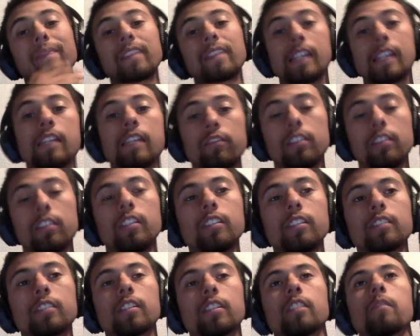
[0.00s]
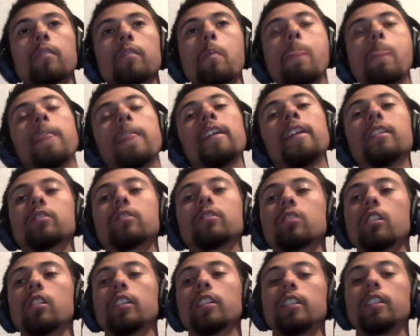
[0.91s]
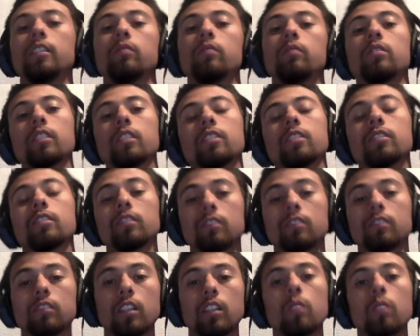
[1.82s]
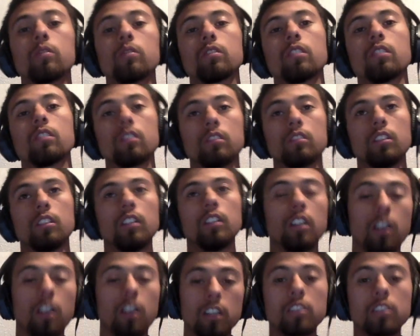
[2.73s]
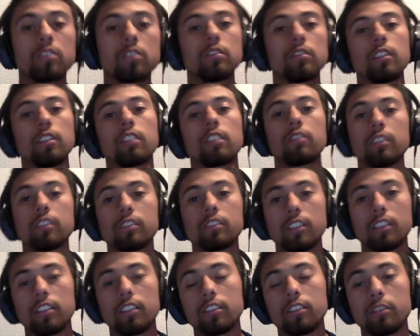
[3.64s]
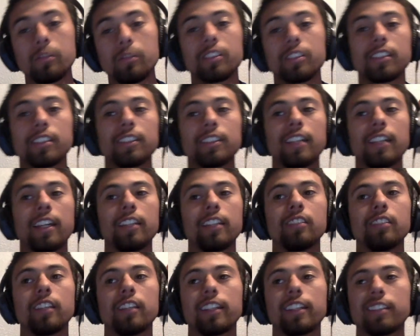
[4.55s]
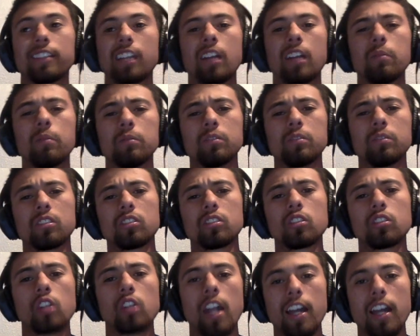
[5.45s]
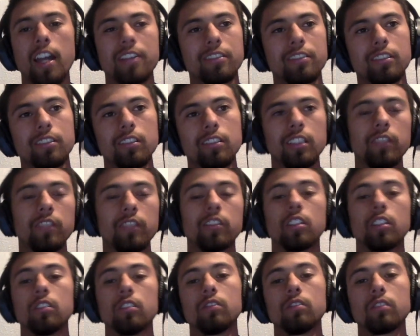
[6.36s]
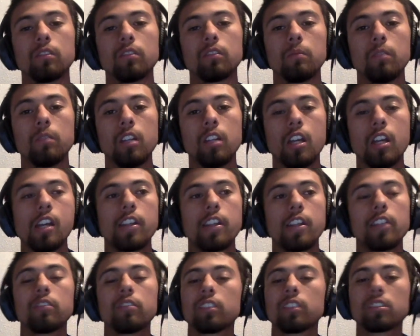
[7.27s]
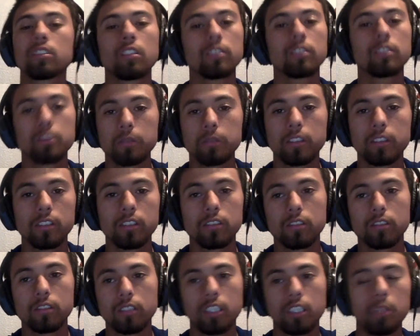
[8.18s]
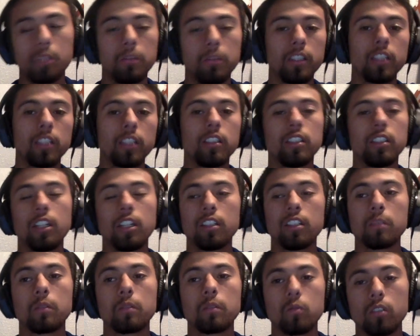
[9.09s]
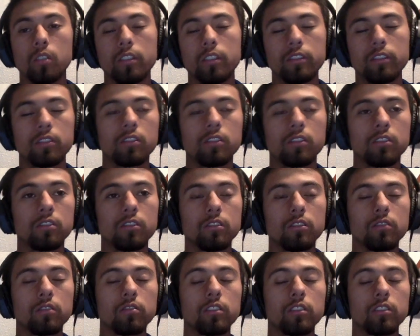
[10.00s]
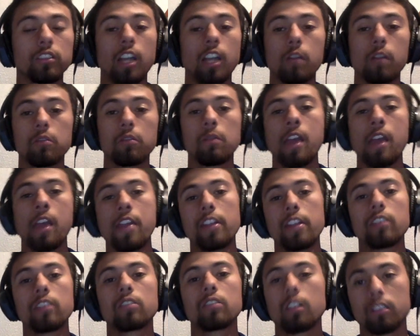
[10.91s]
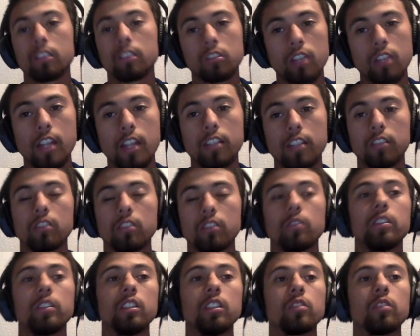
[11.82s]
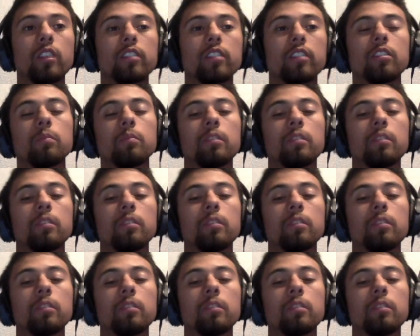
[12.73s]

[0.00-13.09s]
Even he said in this song because there was a article that criticized him and said that his album was trash, and even though they were just salty because he got #1 for the album, and they were talking trash, and so he addressed it.